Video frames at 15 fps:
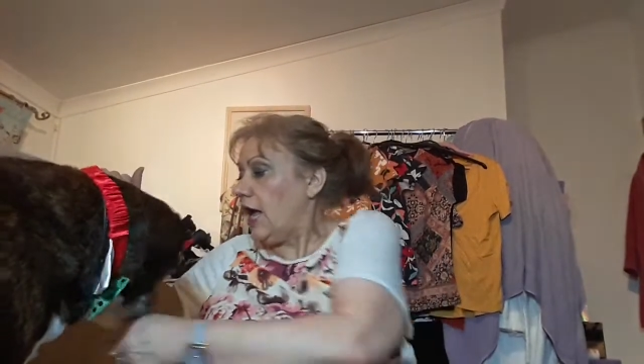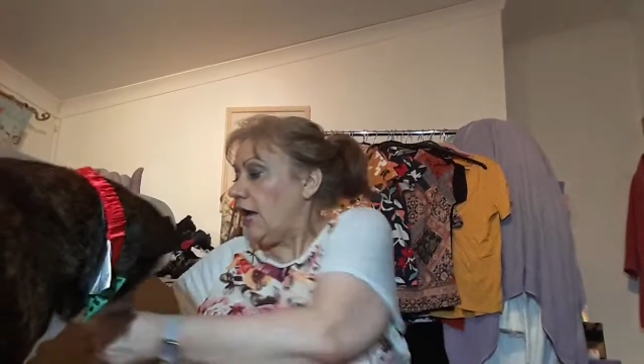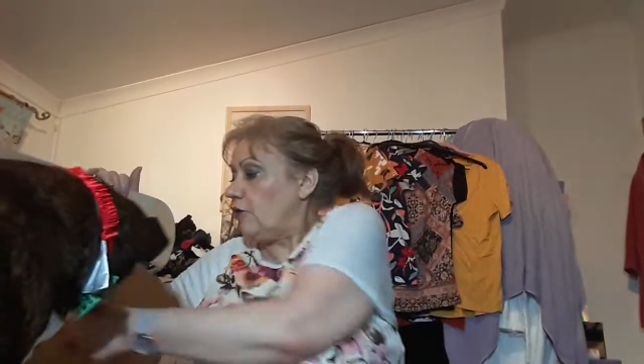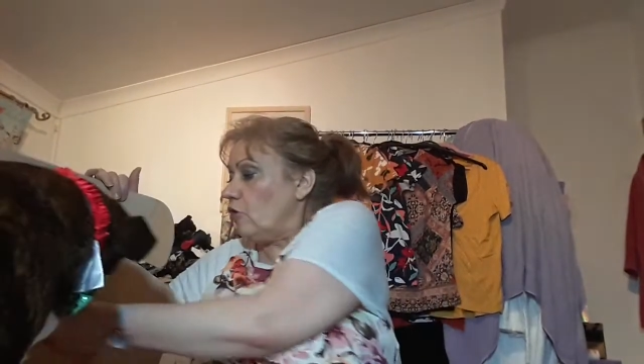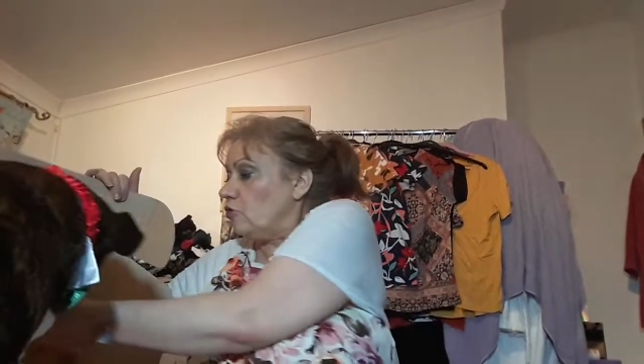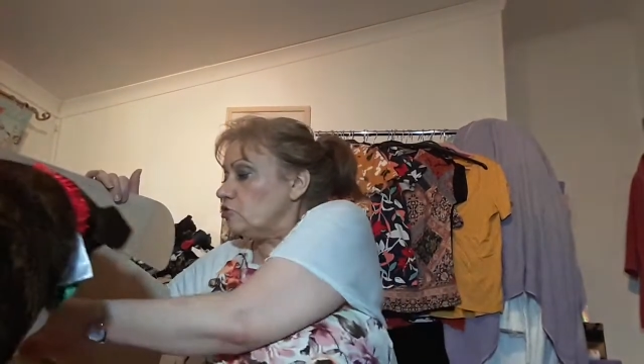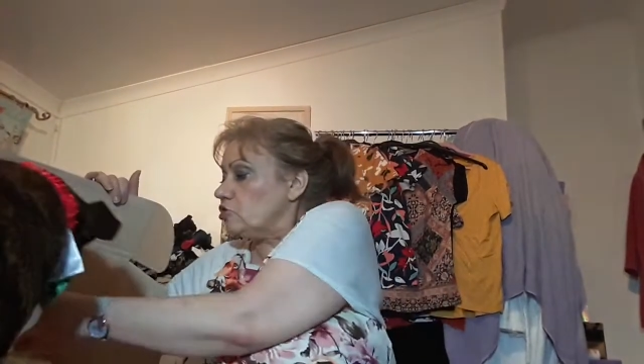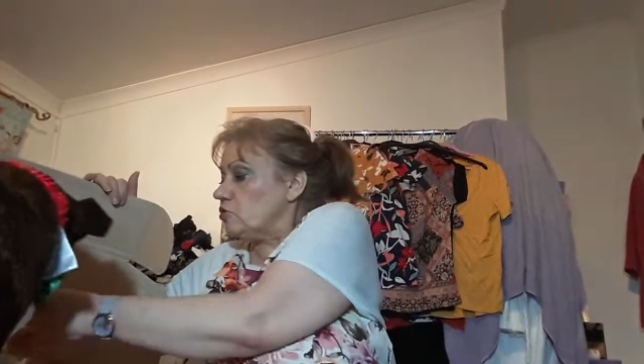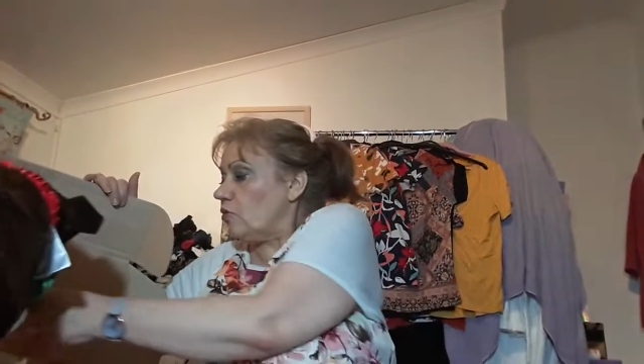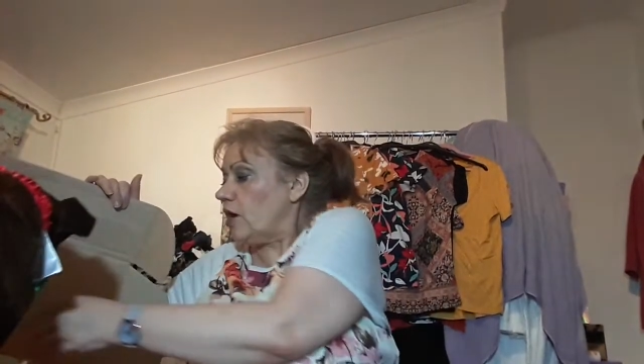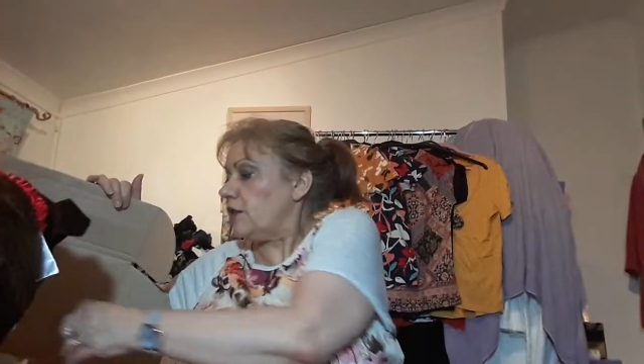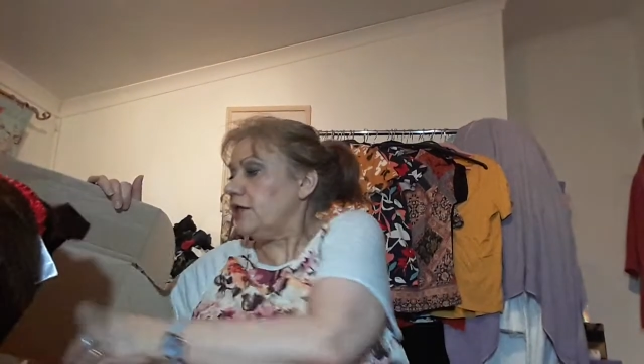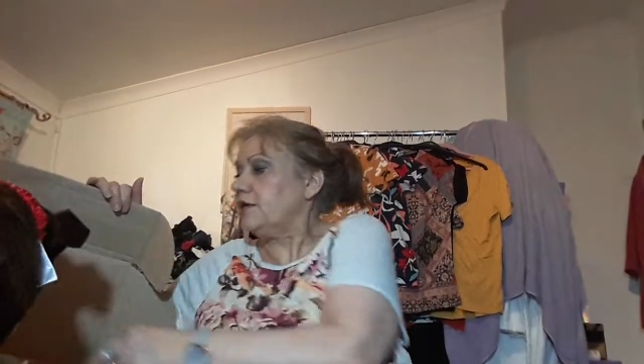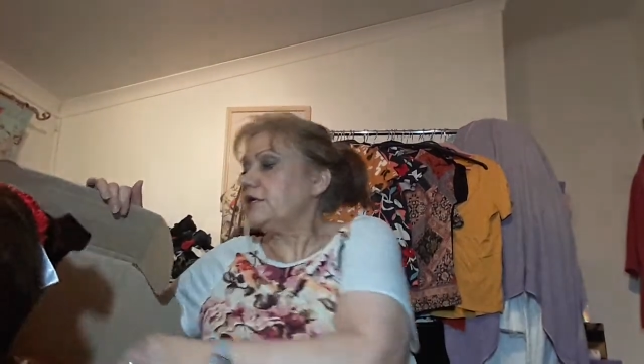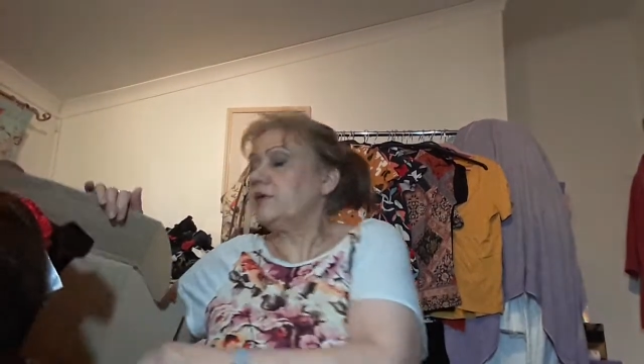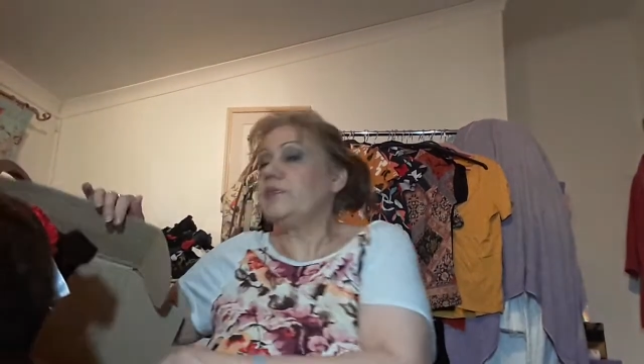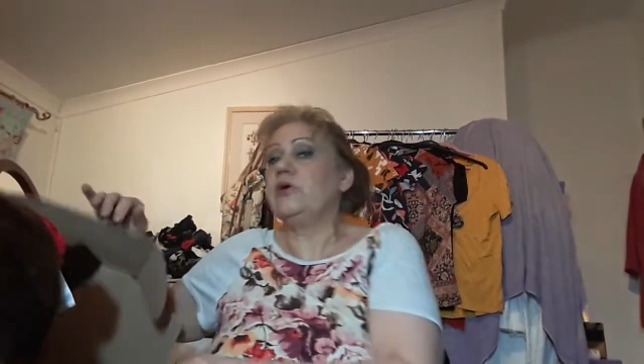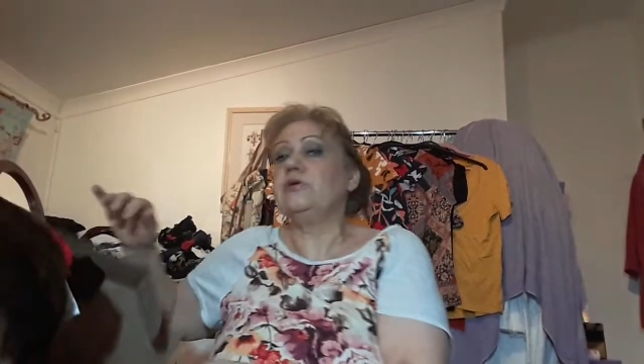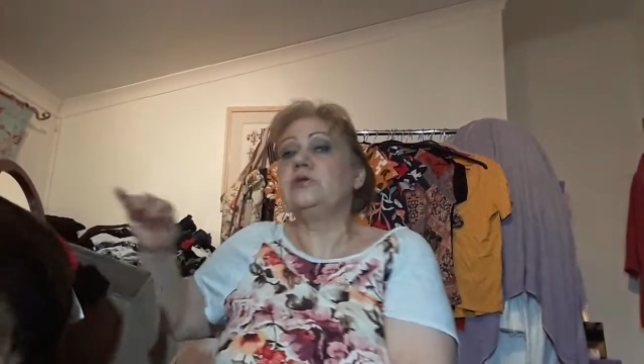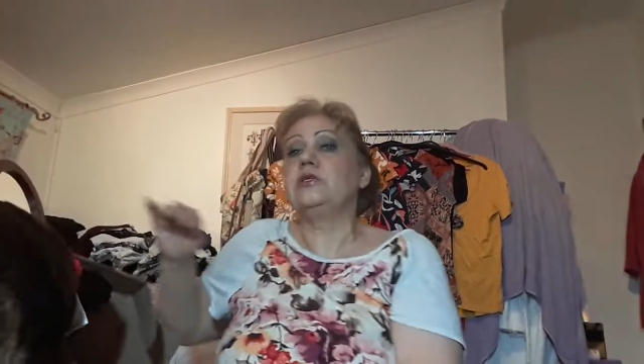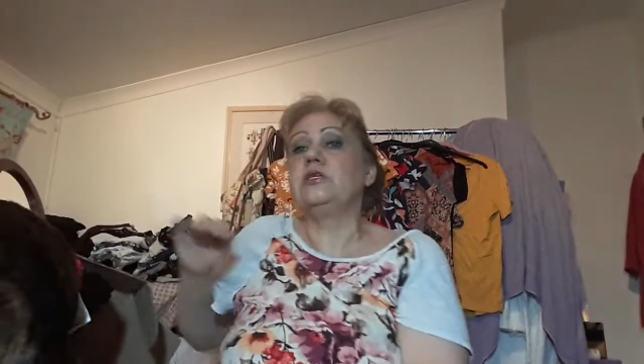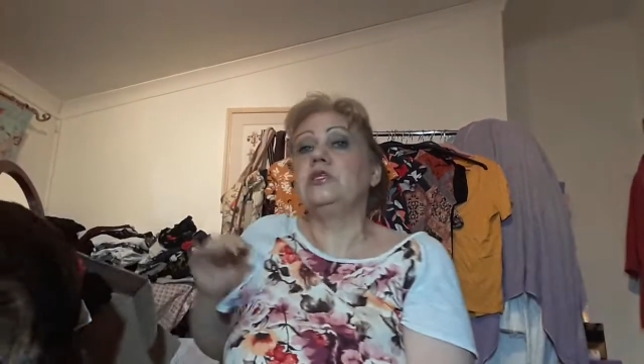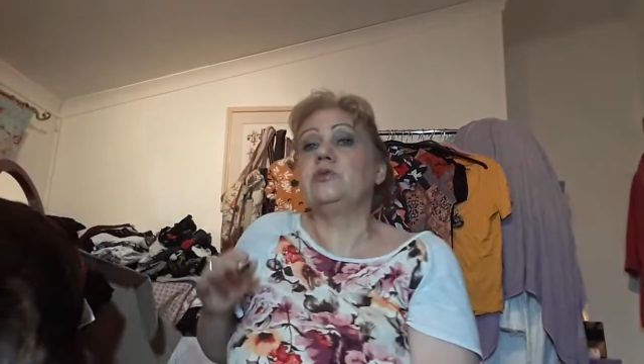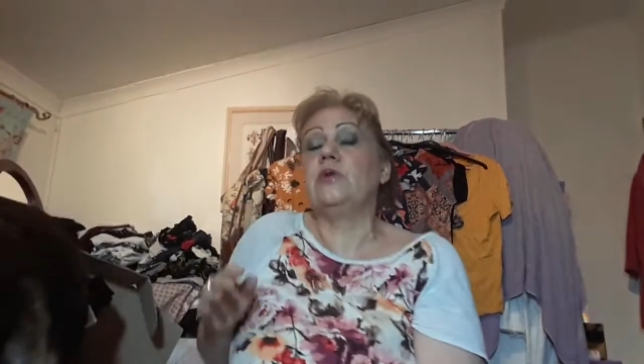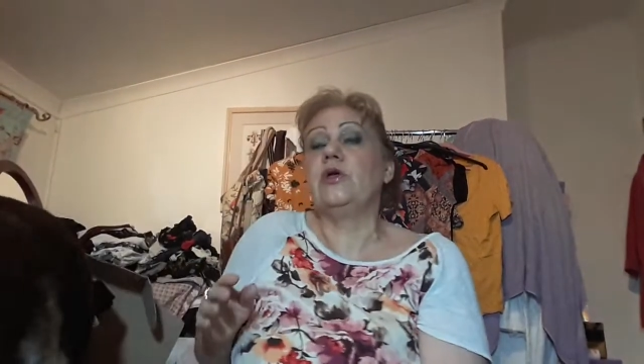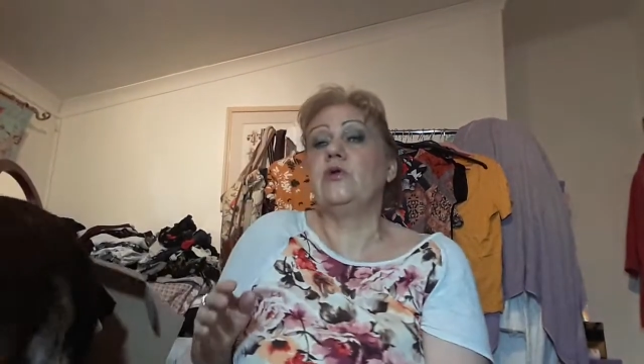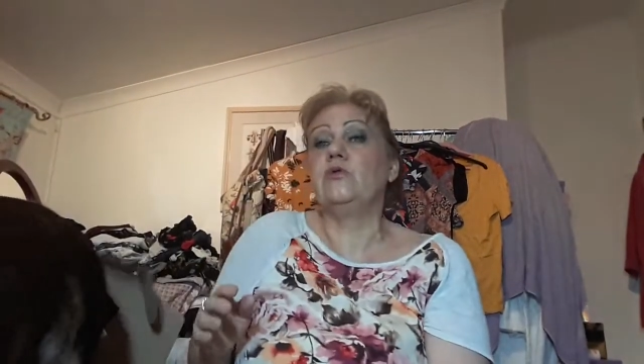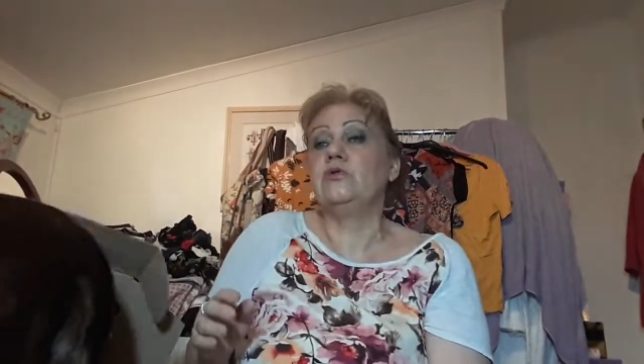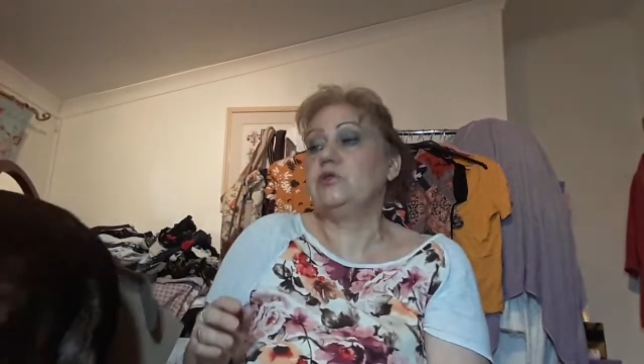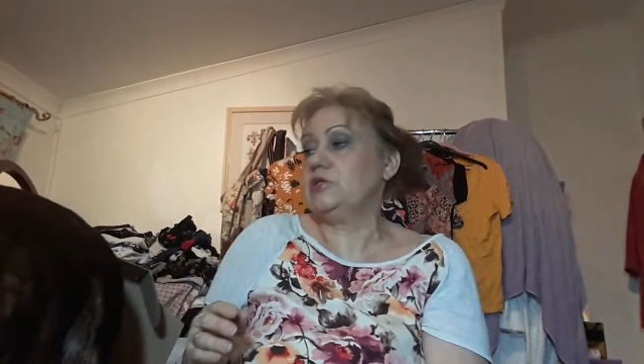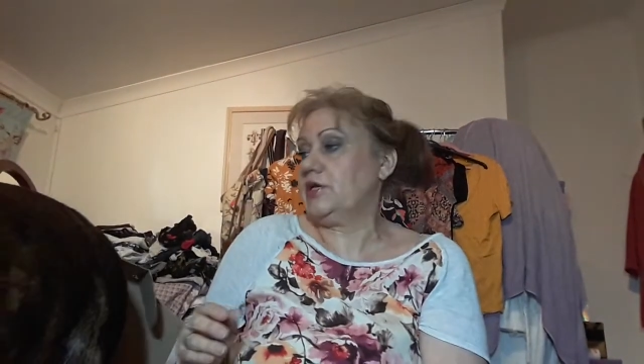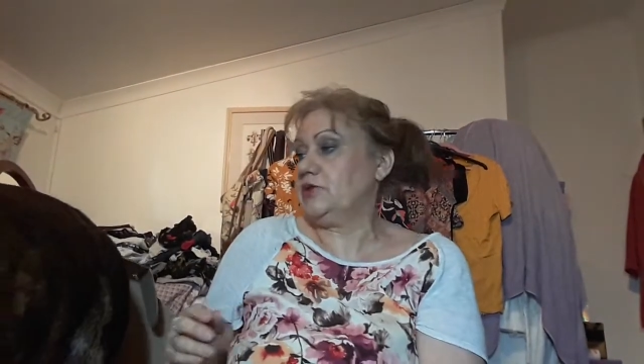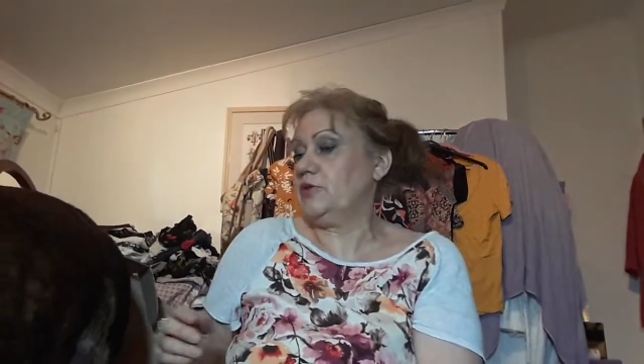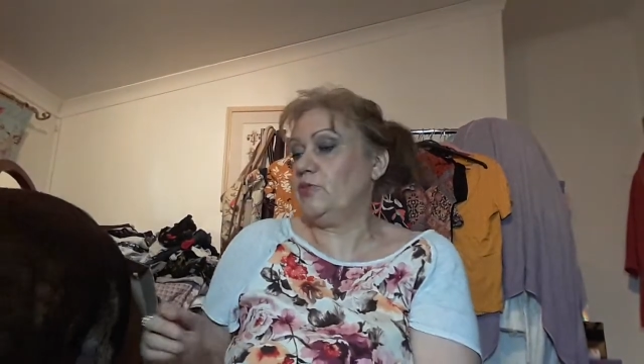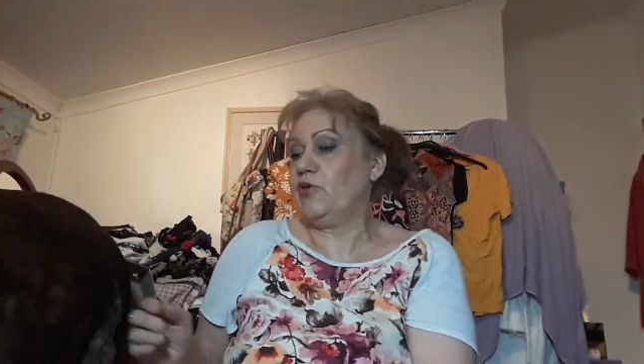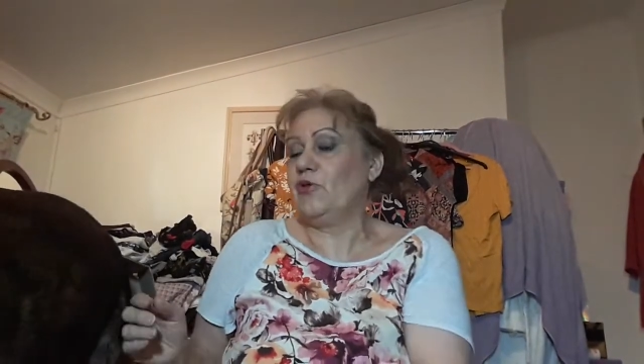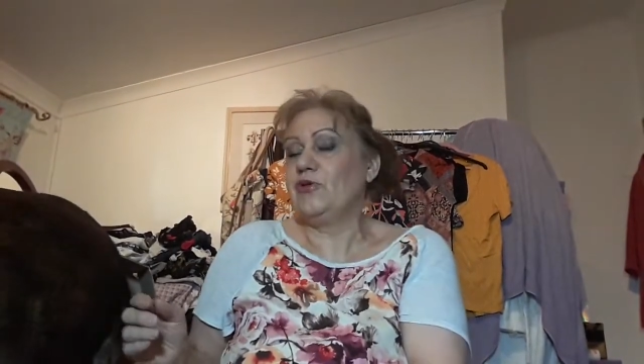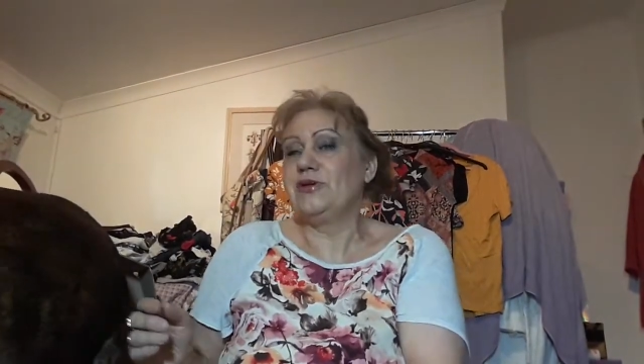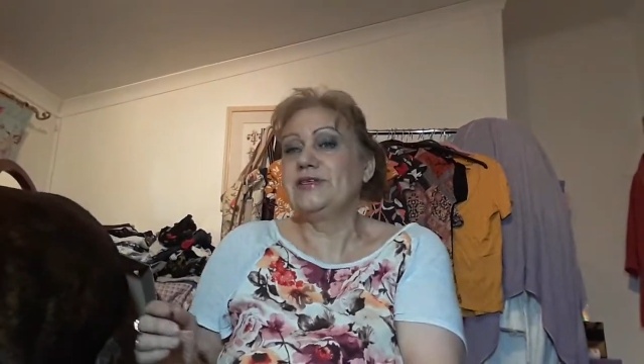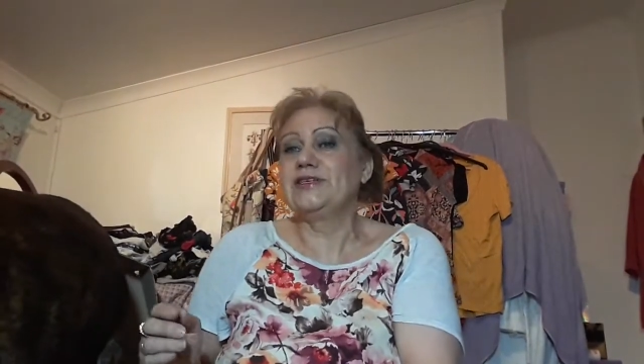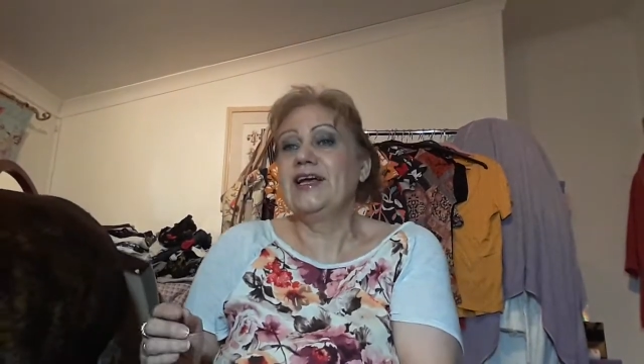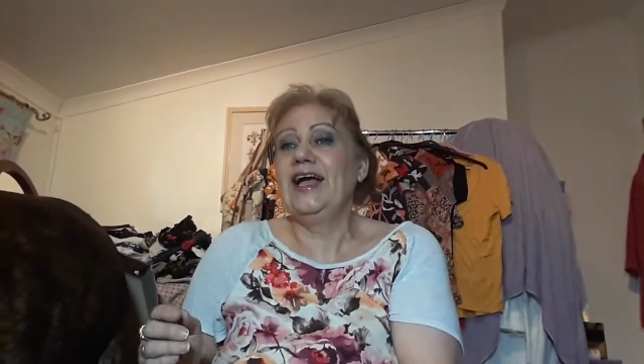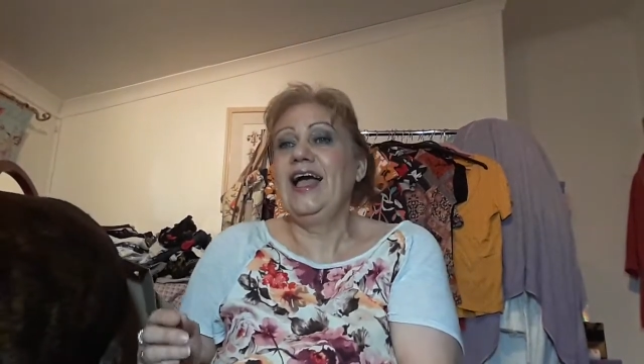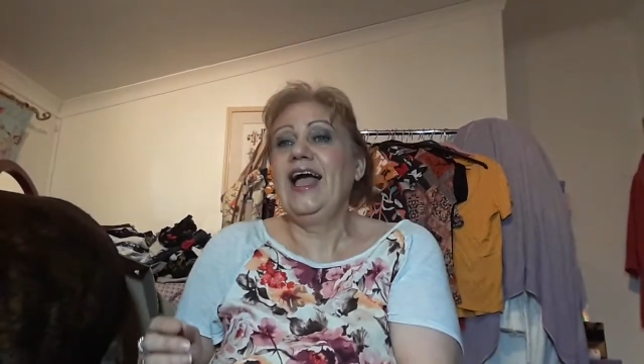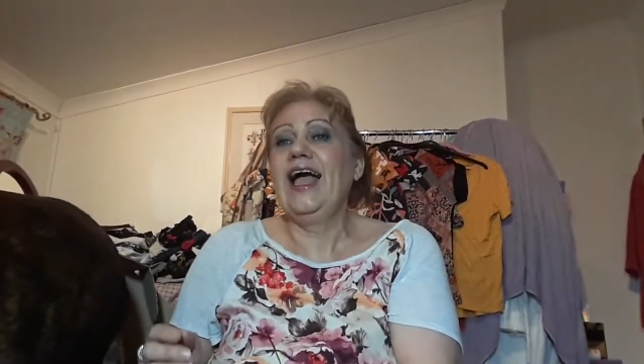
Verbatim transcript: and also what I like about it as well, which is in the box,